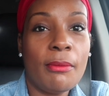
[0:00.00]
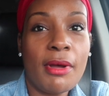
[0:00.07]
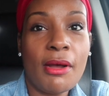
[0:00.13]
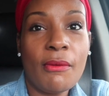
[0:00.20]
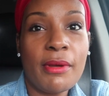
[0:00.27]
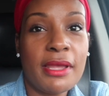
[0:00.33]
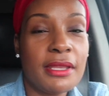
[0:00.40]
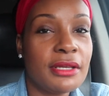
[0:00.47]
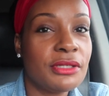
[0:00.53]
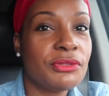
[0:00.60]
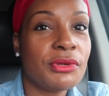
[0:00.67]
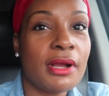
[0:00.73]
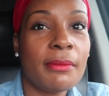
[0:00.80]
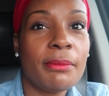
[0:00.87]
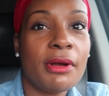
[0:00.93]
on my way to
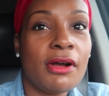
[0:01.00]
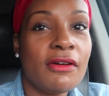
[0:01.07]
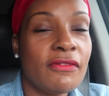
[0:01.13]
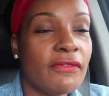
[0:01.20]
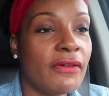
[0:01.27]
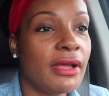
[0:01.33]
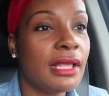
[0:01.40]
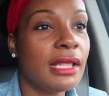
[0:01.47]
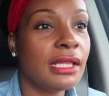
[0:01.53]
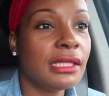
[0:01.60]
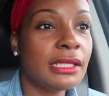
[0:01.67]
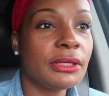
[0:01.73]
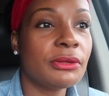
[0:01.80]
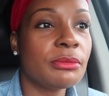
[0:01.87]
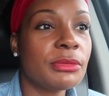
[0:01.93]
drop off
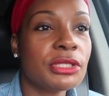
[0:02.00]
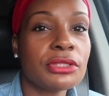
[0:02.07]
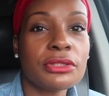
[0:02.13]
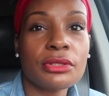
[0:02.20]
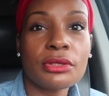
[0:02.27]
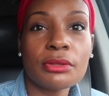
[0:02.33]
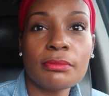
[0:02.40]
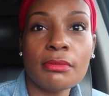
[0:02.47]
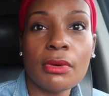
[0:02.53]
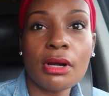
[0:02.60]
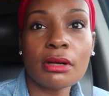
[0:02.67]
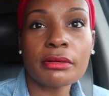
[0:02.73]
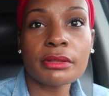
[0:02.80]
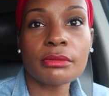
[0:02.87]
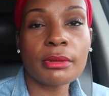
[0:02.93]
little Mr.
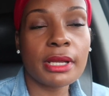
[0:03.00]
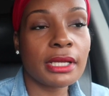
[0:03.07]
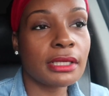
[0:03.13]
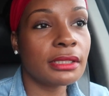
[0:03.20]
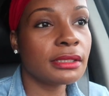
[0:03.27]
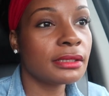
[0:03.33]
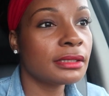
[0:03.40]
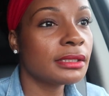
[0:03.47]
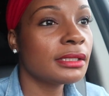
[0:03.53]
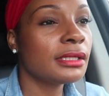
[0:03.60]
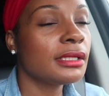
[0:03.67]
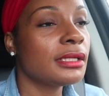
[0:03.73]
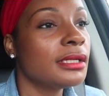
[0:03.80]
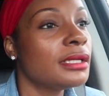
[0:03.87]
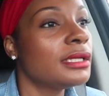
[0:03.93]
Amari Ray
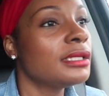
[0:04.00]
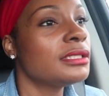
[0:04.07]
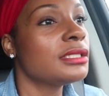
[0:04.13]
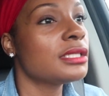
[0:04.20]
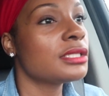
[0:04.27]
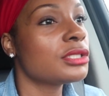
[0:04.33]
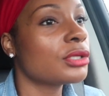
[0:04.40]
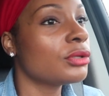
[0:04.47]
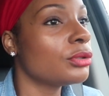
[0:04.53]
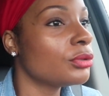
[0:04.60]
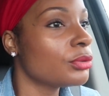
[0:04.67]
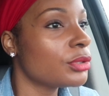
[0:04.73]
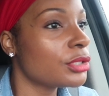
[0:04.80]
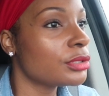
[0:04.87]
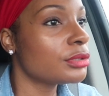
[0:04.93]
to
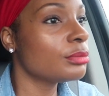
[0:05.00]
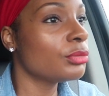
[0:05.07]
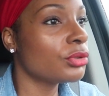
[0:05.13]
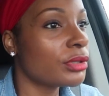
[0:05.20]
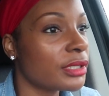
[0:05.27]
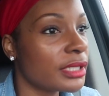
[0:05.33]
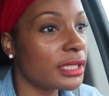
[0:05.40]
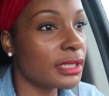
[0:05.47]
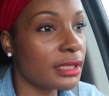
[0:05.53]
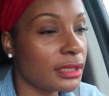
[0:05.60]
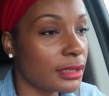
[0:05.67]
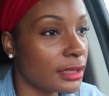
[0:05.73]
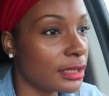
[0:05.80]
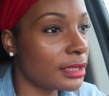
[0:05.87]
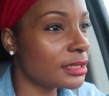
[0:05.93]
school this
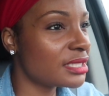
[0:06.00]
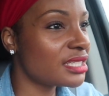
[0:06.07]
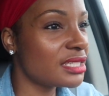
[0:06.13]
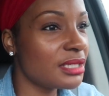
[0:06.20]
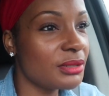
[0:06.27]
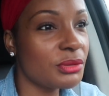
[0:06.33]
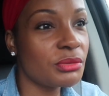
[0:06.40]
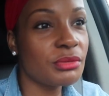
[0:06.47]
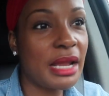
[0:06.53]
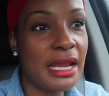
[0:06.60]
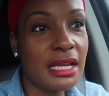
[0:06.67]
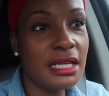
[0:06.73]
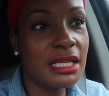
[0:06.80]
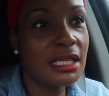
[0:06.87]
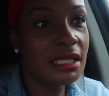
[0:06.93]
morning. It's still
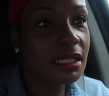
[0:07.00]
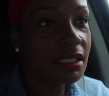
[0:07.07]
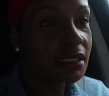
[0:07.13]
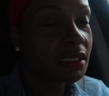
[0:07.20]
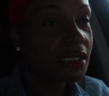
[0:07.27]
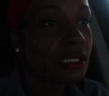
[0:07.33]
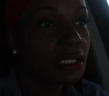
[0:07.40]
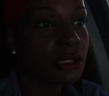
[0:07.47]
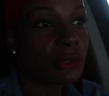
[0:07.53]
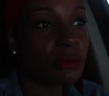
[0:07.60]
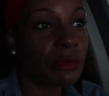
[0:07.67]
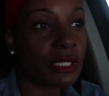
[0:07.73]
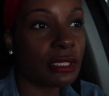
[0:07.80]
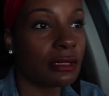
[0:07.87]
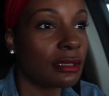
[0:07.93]
rainy and
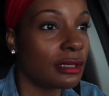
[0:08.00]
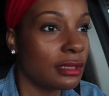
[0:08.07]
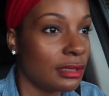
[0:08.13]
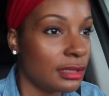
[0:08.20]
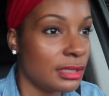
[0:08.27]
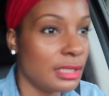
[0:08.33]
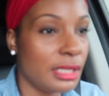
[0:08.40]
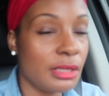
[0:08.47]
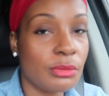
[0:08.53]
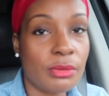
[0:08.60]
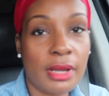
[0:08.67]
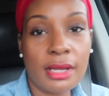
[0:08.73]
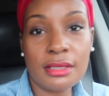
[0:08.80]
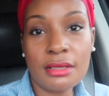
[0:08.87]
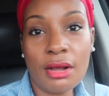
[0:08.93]
gloomy. It
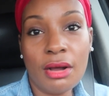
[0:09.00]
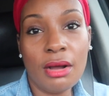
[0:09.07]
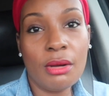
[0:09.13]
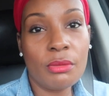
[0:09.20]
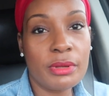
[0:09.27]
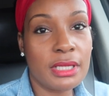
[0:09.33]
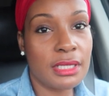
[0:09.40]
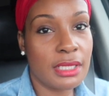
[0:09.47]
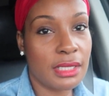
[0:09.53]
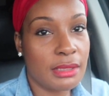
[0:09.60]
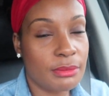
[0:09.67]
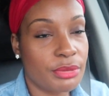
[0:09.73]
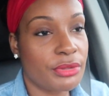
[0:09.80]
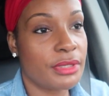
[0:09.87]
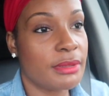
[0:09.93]
rained all
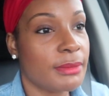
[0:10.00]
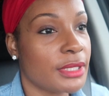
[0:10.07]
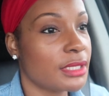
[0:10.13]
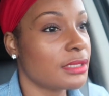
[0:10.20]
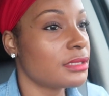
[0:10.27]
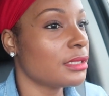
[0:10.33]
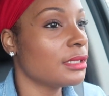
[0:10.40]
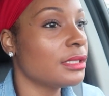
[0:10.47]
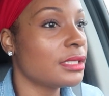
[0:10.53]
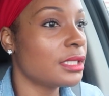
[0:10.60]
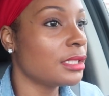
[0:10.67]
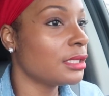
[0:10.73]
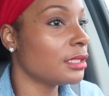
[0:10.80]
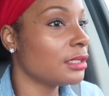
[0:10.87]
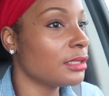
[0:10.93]
weekend pretty much, on
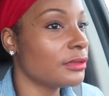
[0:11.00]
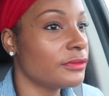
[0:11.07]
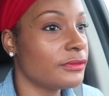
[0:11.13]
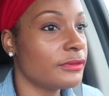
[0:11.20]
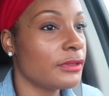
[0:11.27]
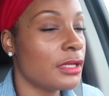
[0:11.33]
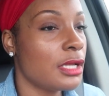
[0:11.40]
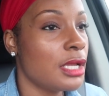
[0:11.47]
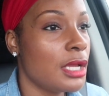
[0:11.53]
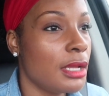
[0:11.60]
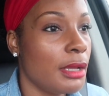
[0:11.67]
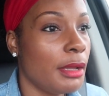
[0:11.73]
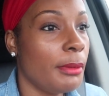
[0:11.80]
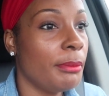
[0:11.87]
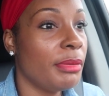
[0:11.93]
and
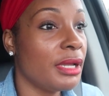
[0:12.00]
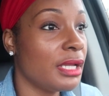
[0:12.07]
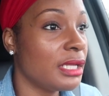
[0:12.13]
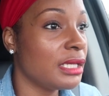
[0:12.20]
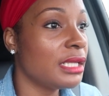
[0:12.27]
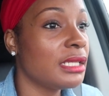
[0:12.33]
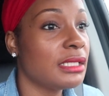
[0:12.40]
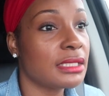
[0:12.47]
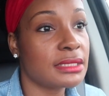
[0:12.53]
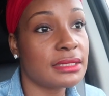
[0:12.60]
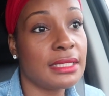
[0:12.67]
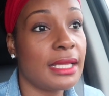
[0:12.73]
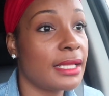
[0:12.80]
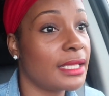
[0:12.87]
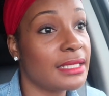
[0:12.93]
off. But it looks
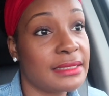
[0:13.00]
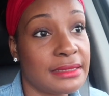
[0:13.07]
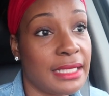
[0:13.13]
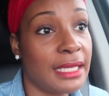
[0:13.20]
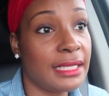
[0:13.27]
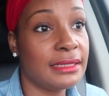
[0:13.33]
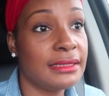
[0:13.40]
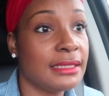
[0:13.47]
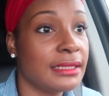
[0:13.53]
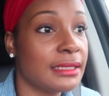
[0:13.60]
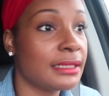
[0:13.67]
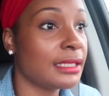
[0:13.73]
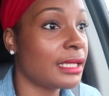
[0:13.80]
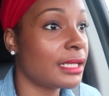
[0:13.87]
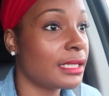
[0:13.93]
like it's not
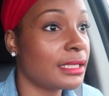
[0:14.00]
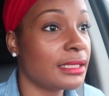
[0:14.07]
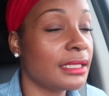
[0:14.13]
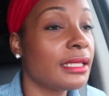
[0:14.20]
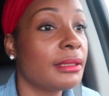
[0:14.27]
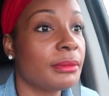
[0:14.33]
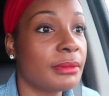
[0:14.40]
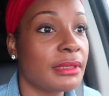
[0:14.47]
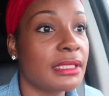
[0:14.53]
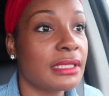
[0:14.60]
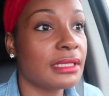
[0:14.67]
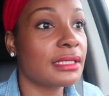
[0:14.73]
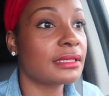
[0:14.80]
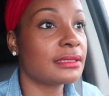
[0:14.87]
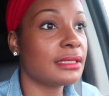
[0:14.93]
done. Like, it
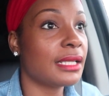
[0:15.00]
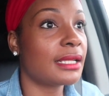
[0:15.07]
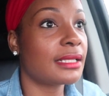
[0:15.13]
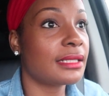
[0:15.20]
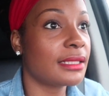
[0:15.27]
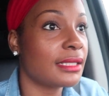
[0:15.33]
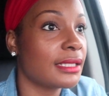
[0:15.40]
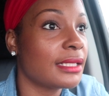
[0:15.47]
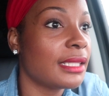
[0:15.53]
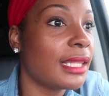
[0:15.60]
really looks like the